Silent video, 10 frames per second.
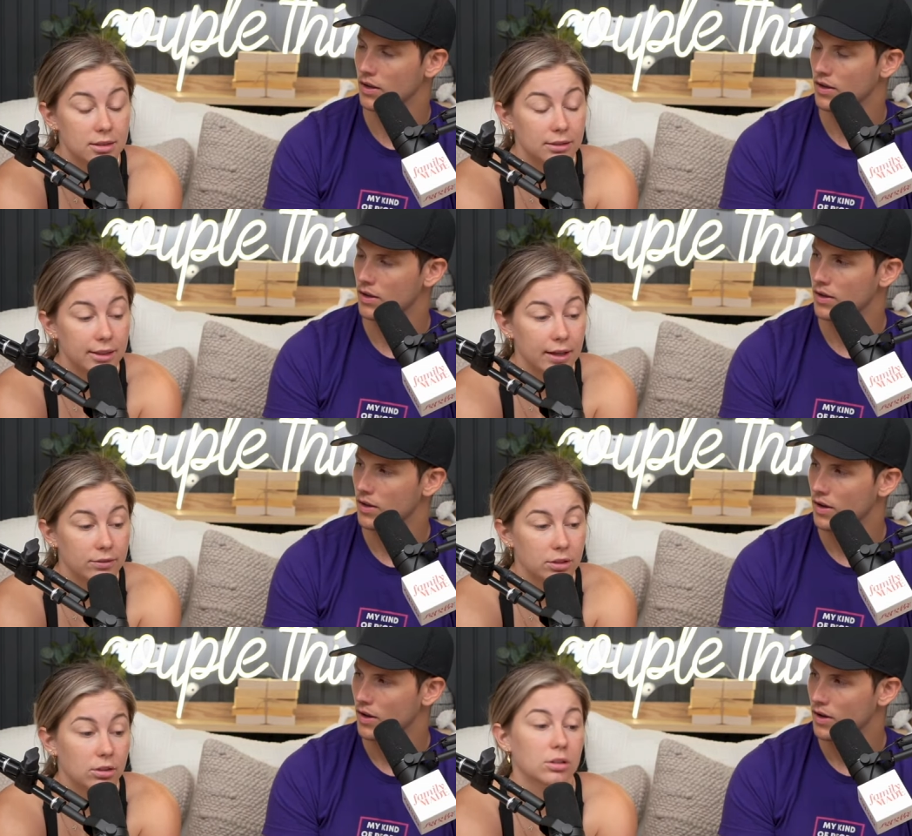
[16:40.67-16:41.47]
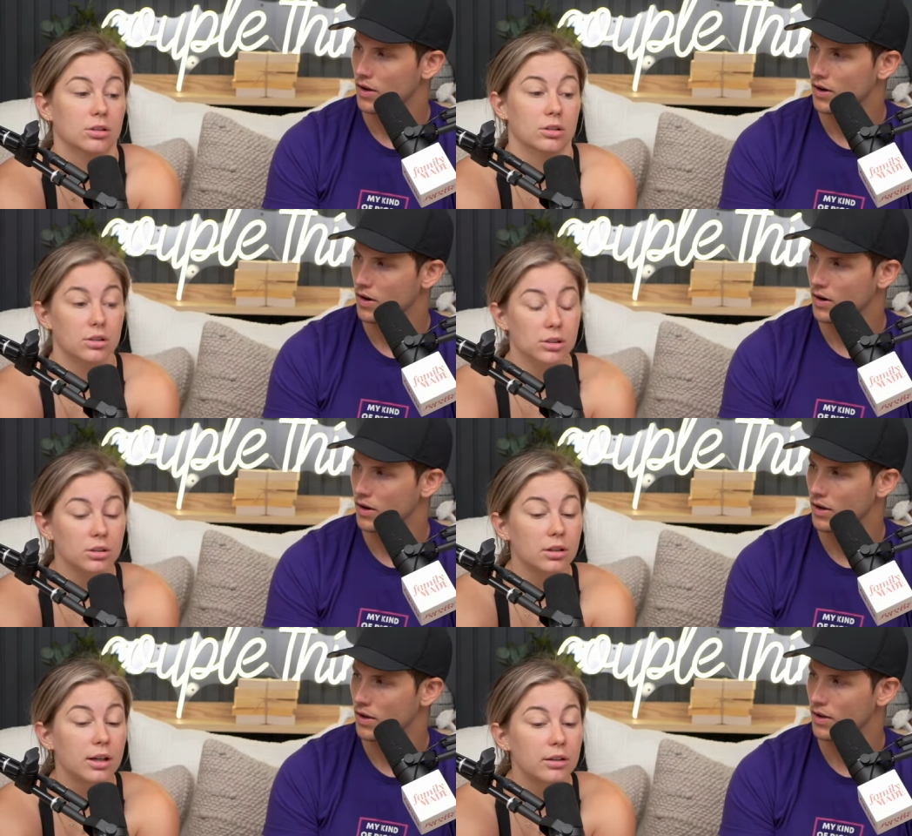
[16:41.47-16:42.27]
Speaker 1: that they have to earn
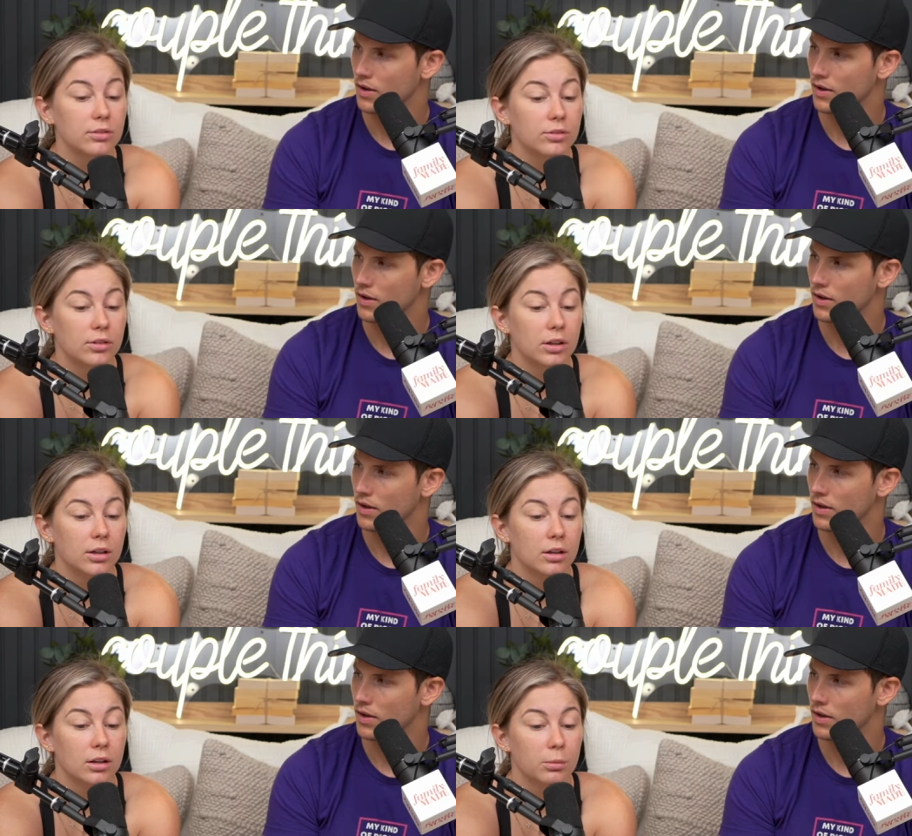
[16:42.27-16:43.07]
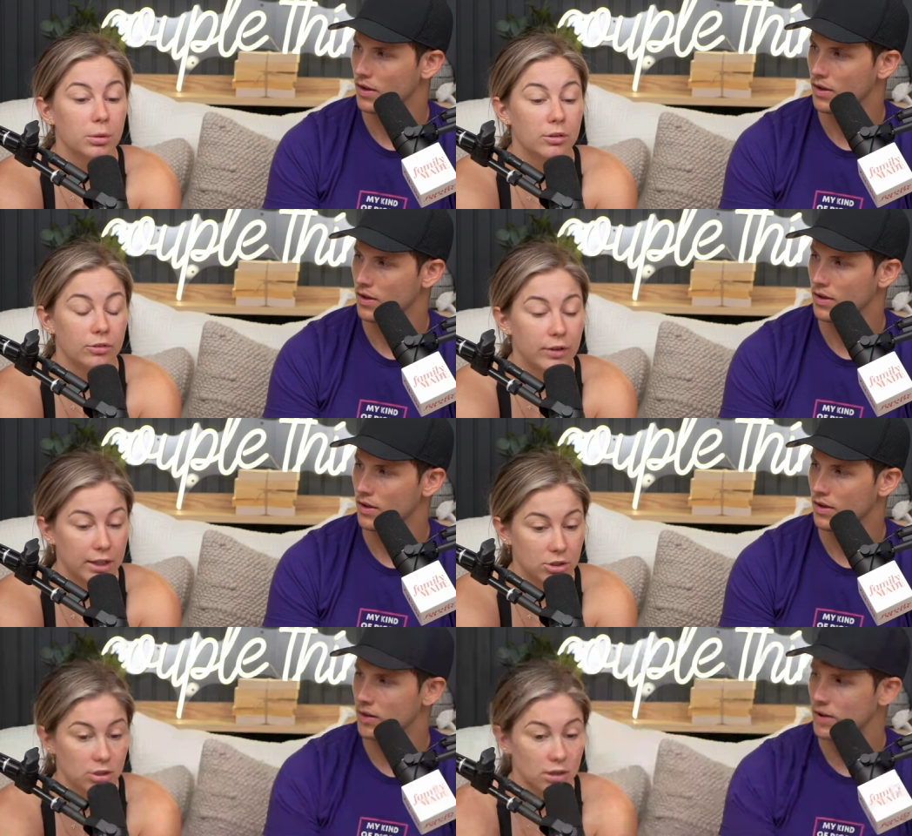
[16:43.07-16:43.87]
your love,
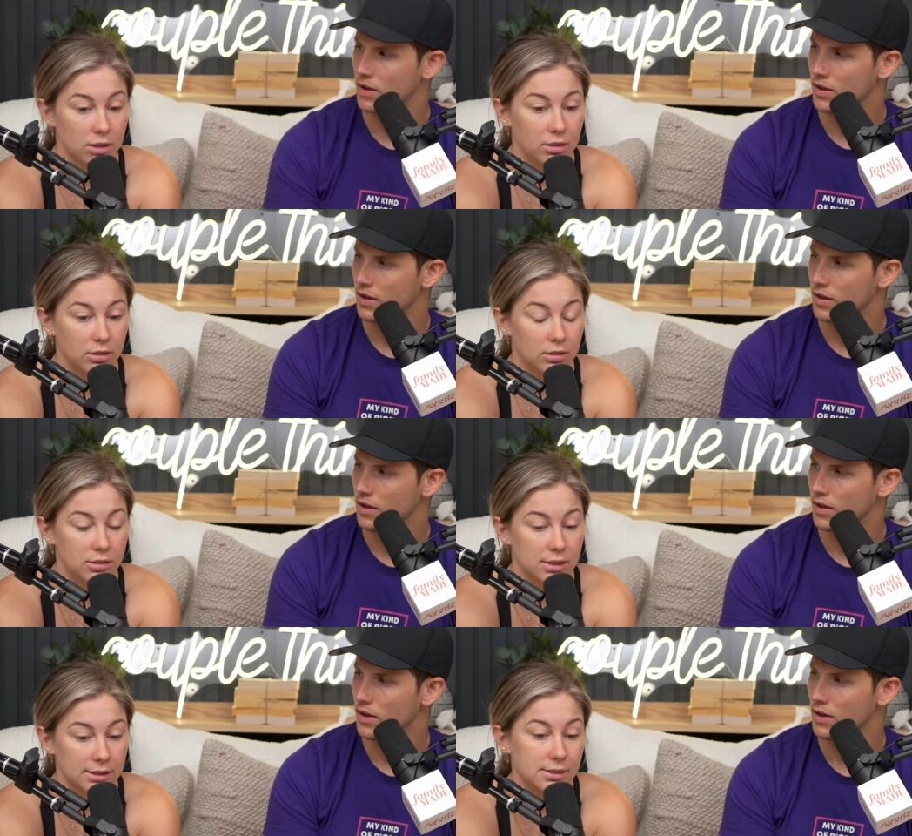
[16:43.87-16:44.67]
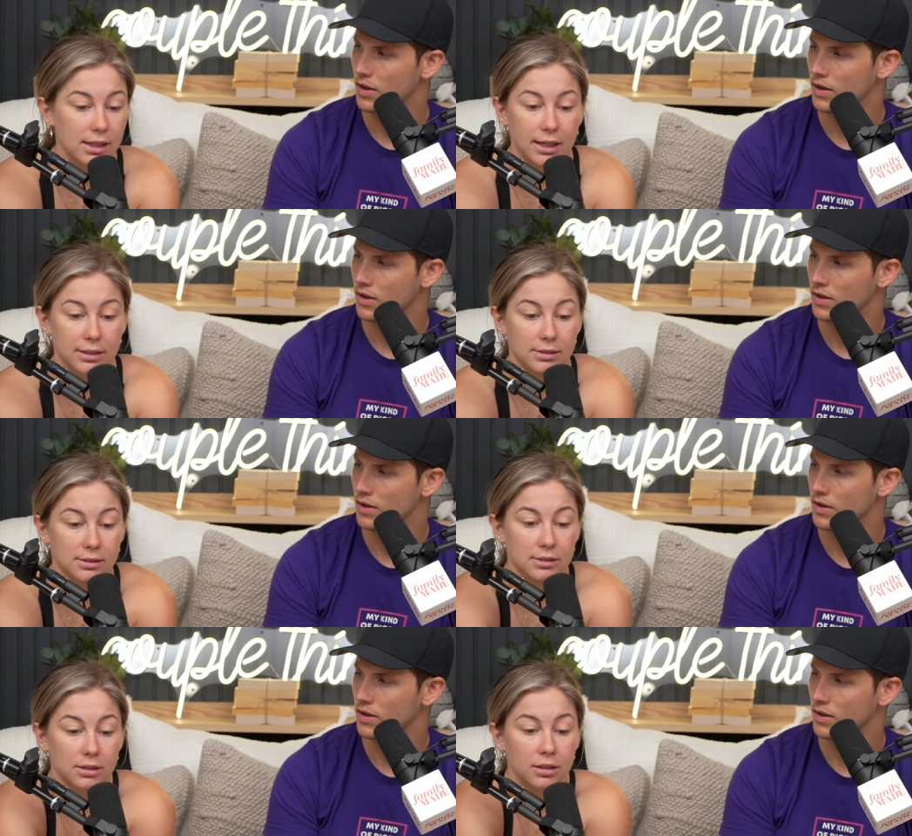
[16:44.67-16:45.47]
perfection,
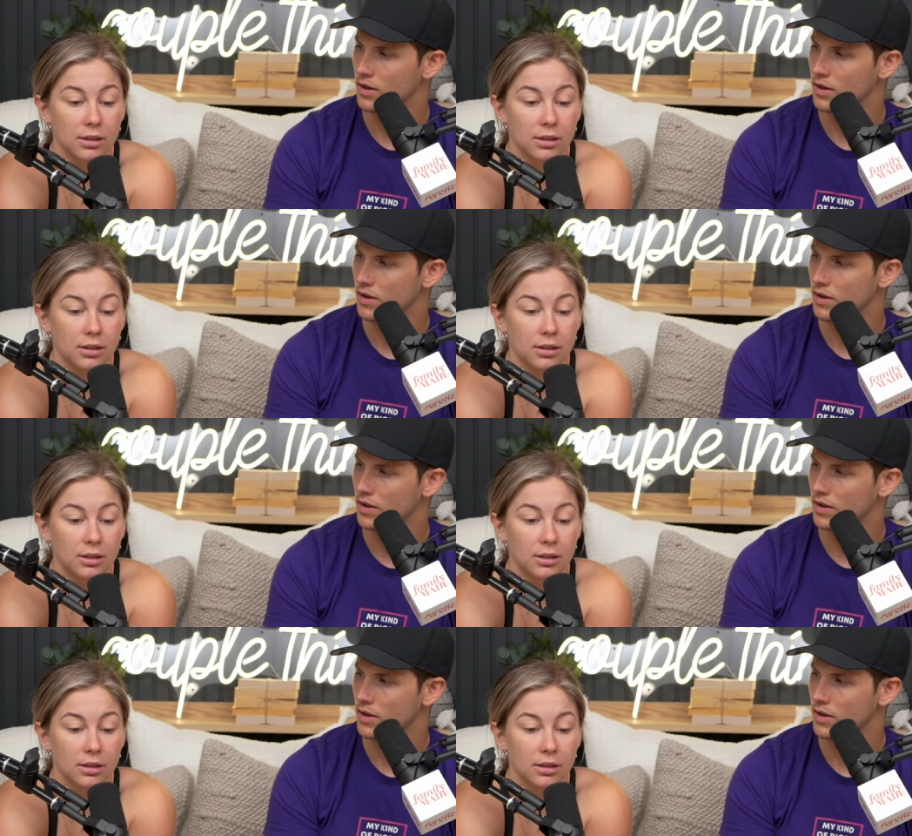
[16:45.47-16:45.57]
success,